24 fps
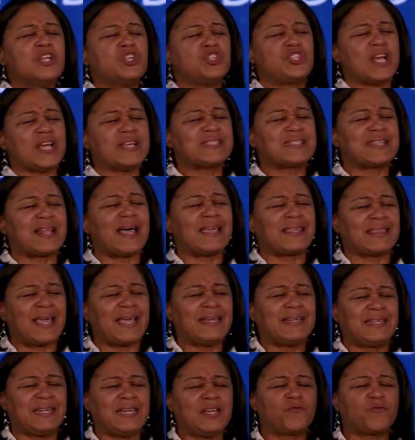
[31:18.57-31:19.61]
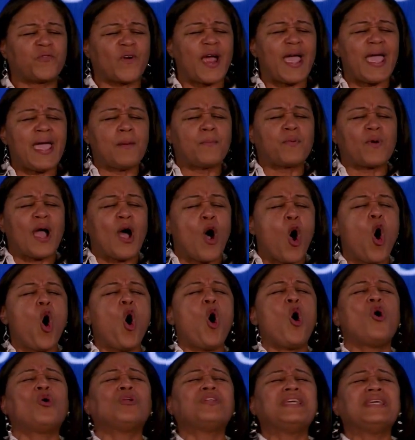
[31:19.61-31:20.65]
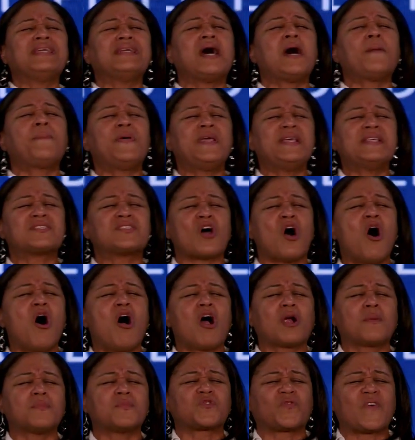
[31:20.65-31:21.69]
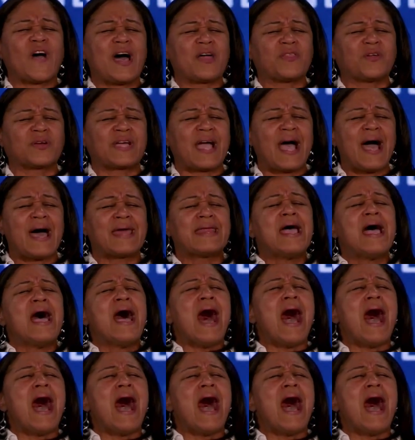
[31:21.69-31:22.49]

just like they did for Abraham, holding up his arms, Father God.